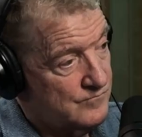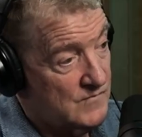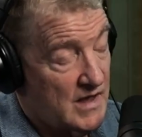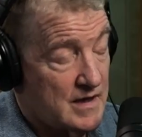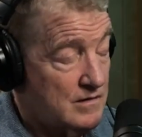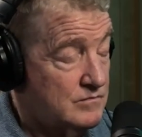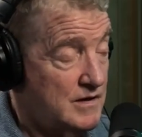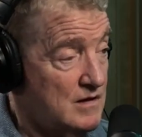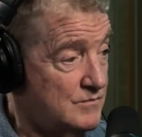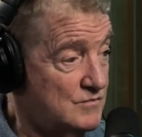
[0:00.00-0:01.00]
Yeah. I
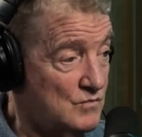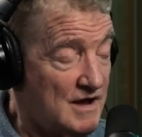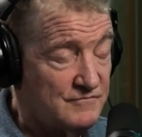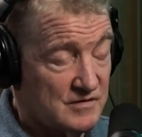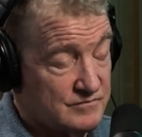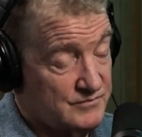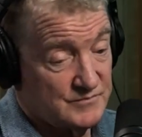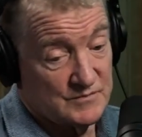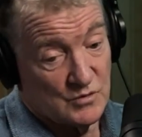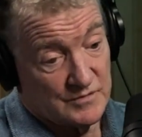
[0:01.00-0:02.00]

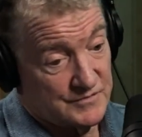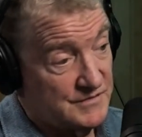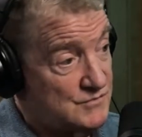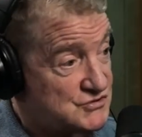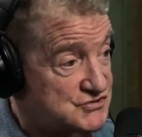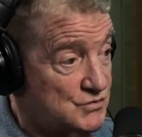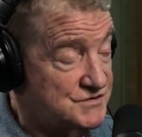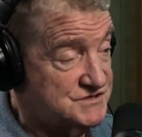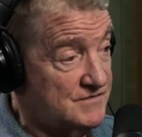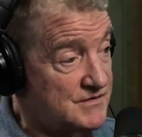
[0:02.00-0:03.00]
mean, well, there ain't no
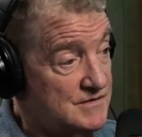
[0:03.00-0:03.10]
shortage of it.